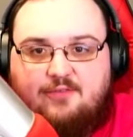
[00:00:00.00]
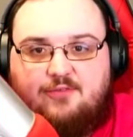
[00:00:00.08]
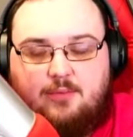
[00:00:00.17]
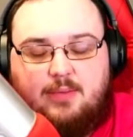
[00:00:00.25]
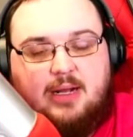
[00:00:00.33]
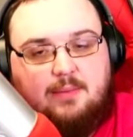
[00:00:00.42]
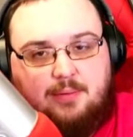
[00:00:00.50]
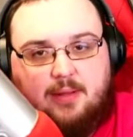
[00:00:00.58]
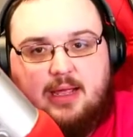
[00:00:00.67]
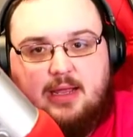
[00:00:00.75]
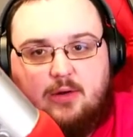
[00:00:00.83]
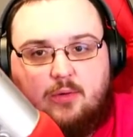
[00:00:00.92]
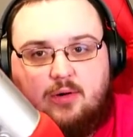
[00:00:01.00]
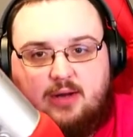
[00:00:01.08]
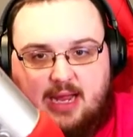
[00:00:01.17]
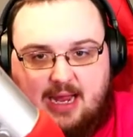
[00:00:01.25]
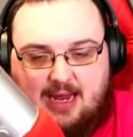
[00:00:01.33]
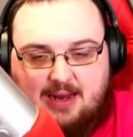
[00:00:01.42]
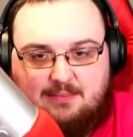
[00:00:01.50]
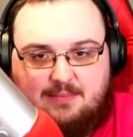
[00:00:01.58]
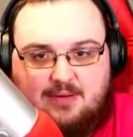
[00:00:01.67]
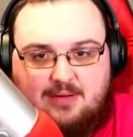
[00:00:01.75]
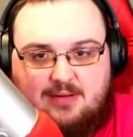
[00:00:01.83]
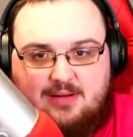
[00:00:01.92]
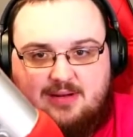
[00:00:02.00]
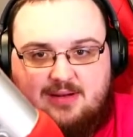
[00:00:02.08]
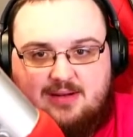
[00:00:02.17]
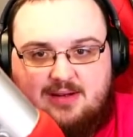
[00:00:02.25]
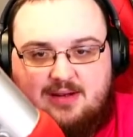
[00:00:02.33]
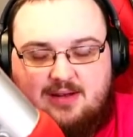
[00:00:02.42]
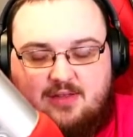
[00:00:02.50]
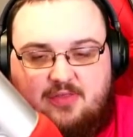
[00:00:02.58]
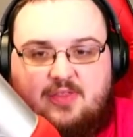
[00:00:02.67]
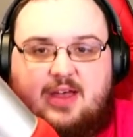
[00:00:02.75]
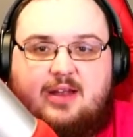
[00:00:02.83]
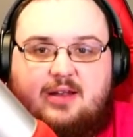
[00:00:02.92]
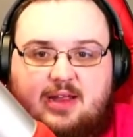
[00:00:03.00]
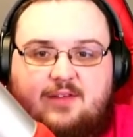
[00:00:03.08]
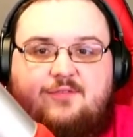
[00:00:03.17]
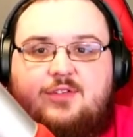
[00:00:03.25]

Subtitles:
for me to play your game than if you